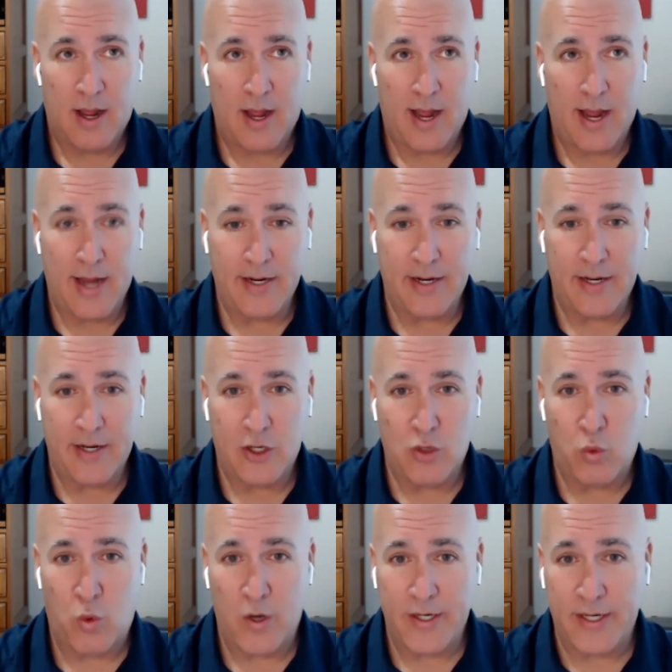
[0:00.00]
I did
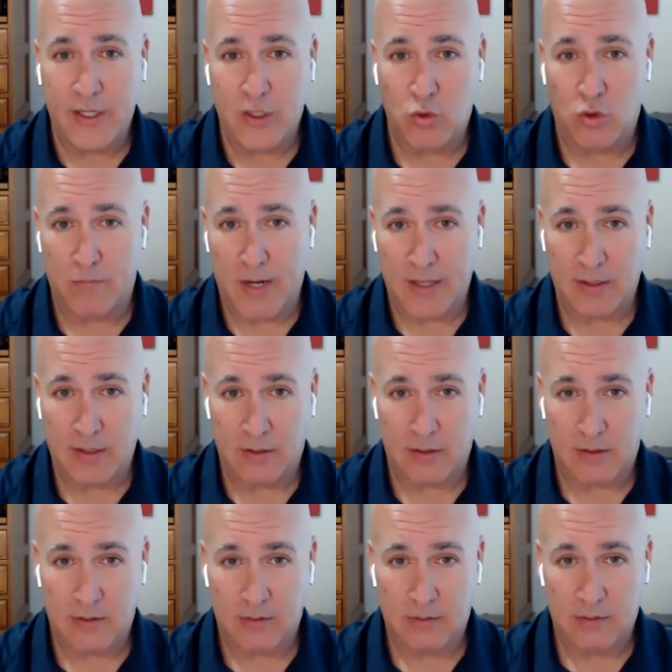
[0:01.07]
twenty school buses
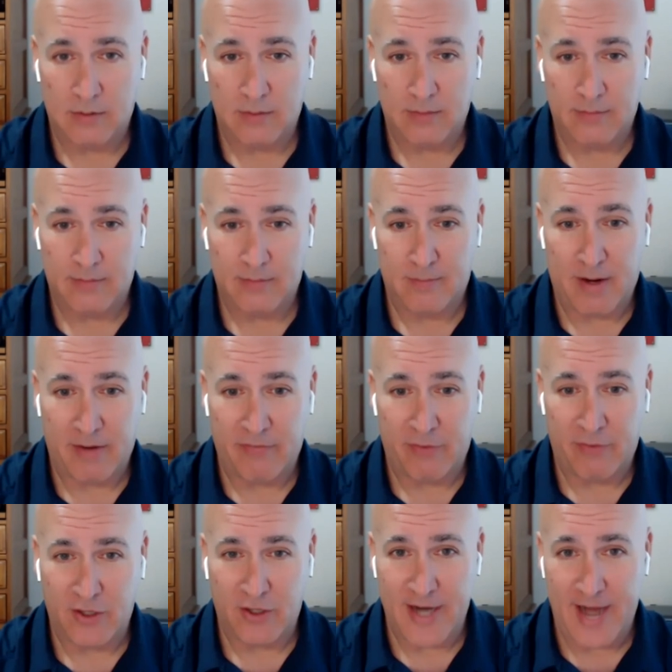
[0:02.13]
my
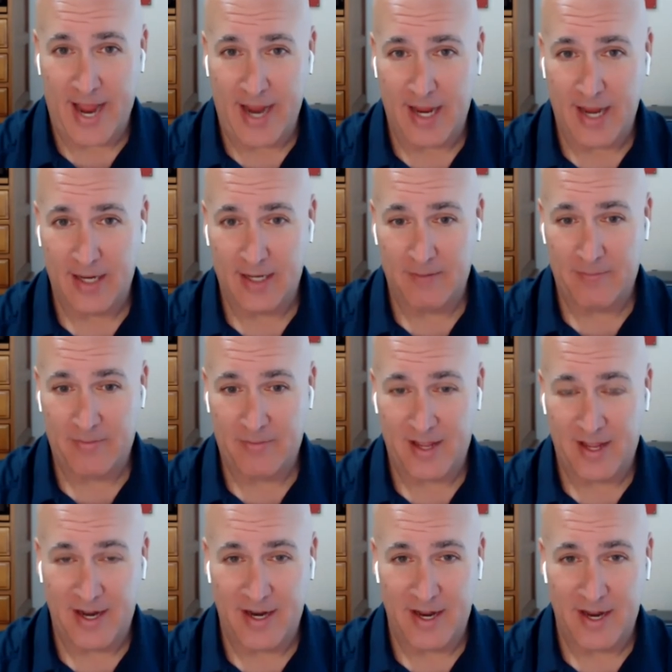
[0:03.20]
first day,
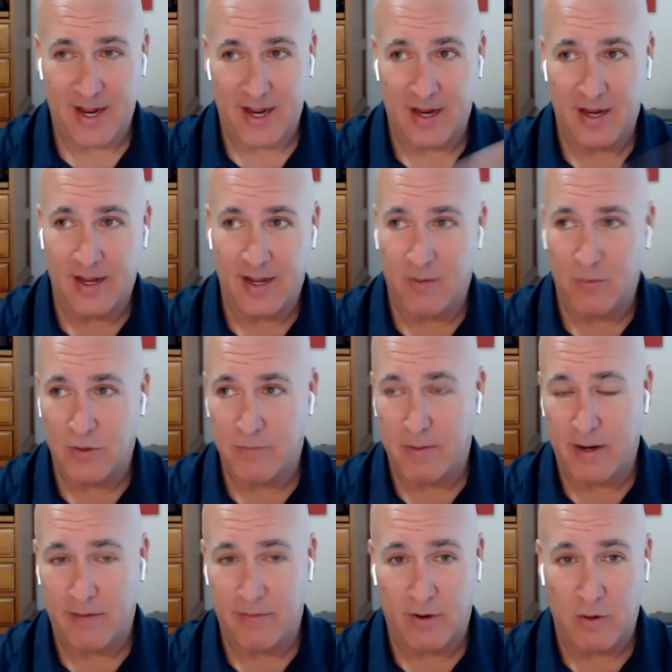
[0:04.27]
and, uh, and was
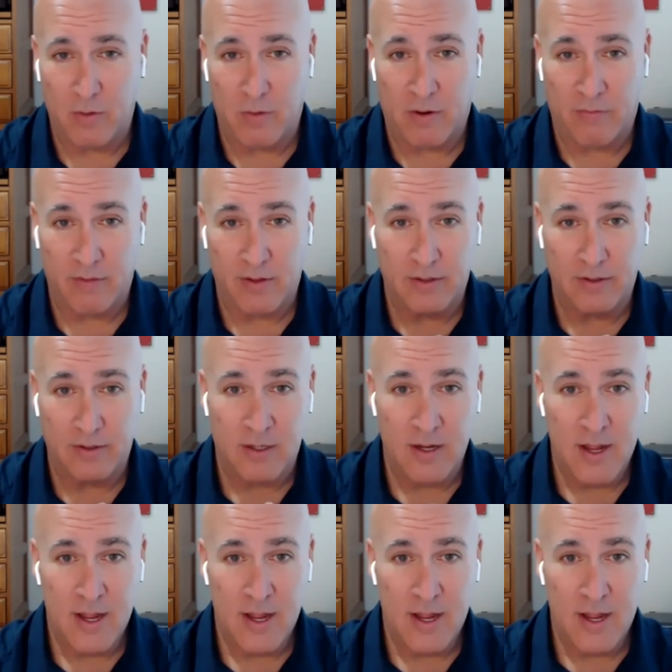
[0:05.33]
paid very well for those.